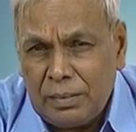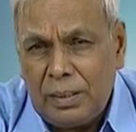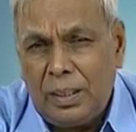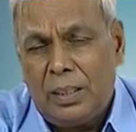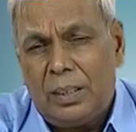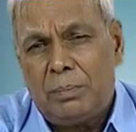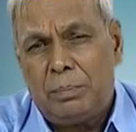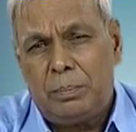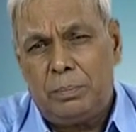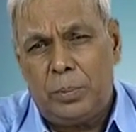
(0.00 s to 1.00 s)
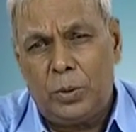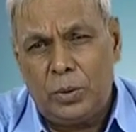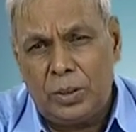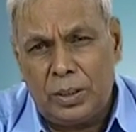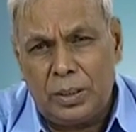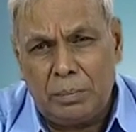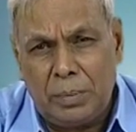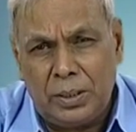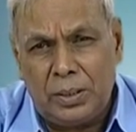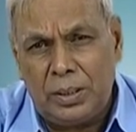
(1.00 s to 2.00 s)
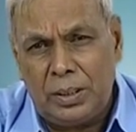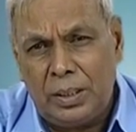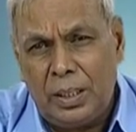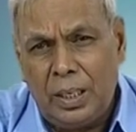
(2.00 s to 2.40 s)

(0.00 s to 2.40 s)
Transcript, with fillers: they are producing the benzene